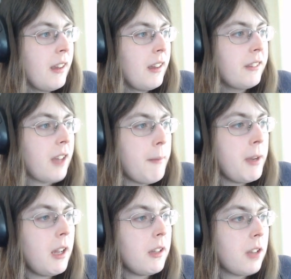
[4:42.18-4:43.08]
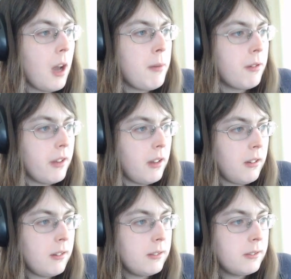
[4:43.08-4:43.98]
Tommy
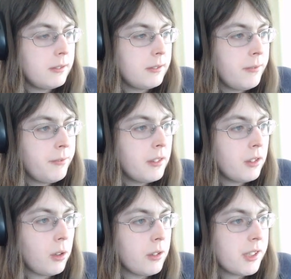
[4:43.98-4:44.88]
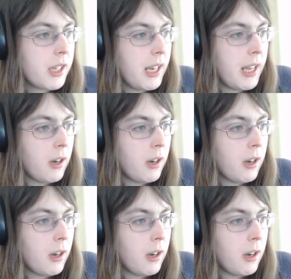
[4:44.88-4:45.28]
Tuberville told CNN